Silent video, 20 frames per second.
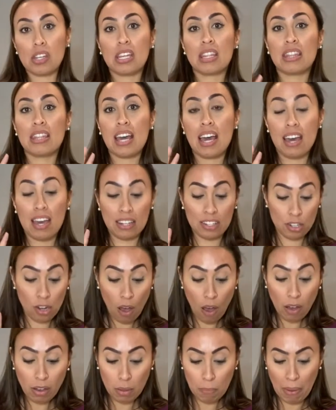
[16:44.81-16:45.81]
that
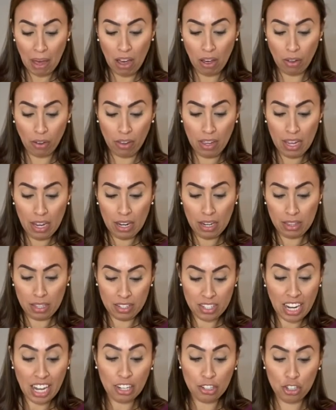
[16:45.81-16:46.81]
talk about the
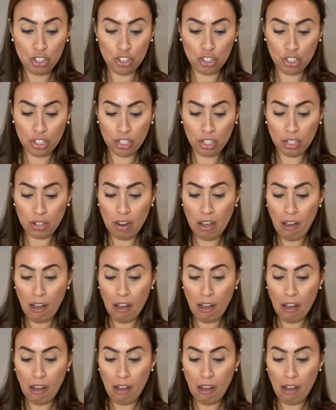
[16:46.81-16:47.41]
texture.